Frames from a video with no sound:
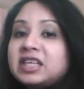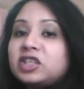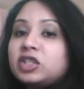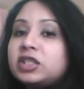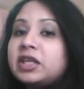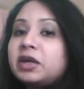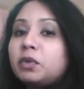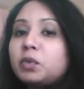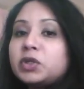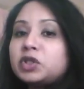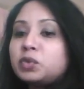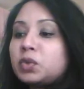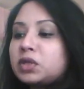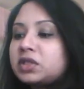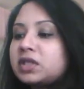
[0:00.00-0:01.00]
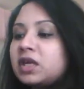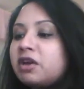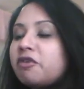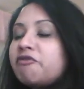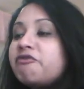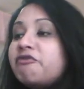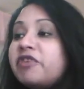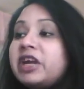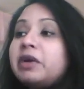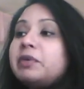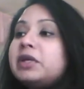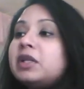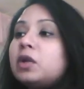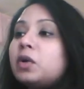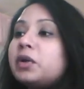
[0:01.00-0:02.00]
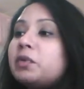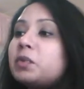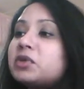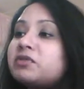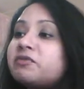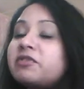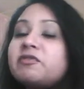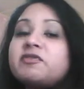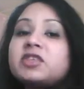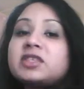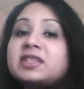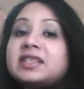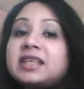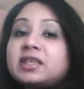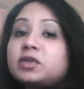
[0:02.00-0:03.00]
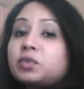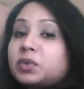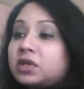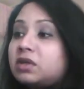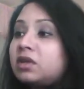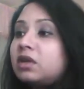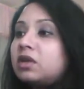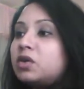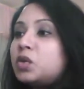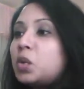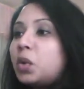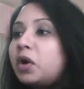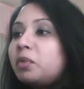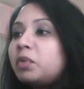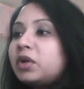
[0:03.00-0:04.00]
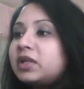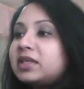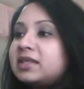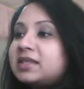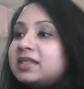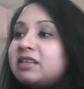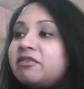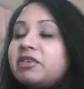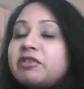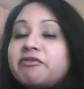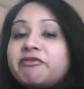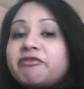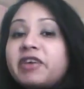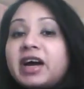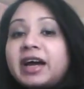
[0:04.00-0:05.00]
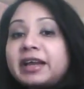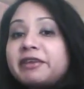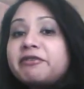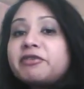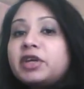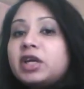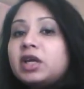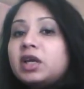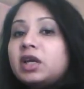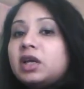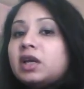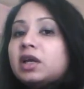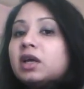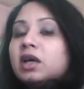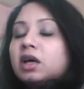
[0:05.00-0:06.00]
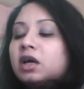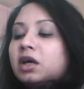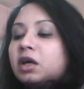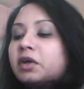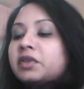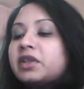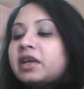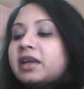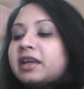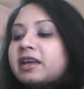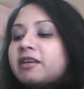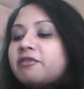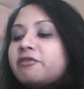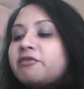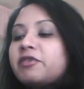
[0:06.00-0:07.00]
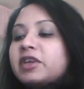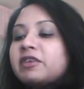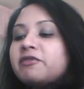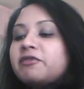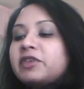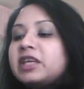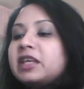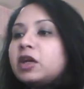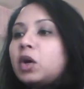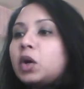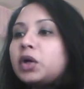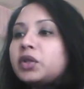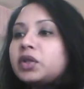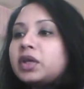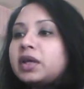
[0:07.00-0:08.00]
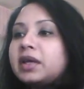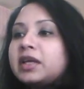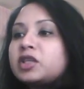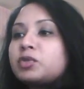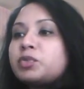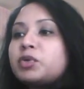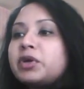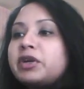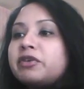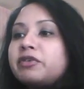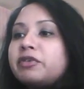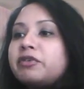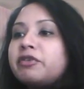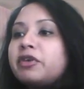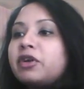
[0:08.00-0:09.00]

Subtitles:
there, which was very low, it was 56 when normal is 75. The FEV, or the expiratory